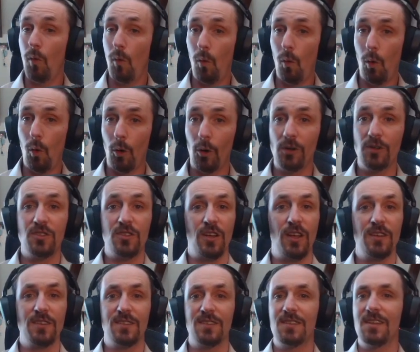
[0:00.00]
Or
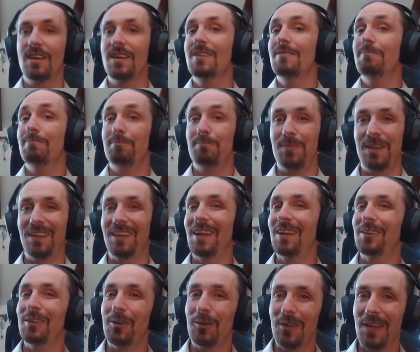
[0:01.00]
just be
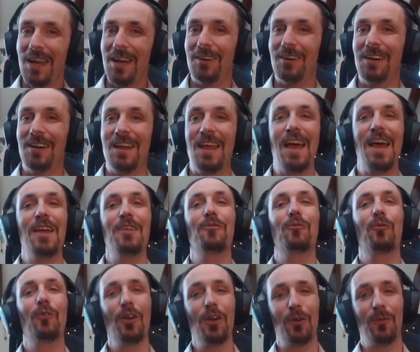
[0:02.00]
like little Karen
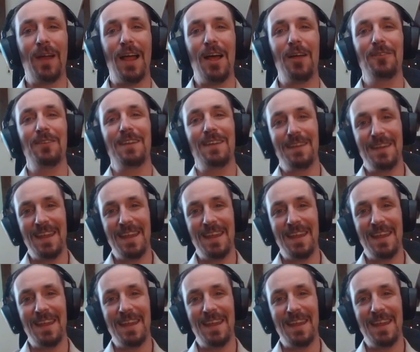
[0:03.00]
and run around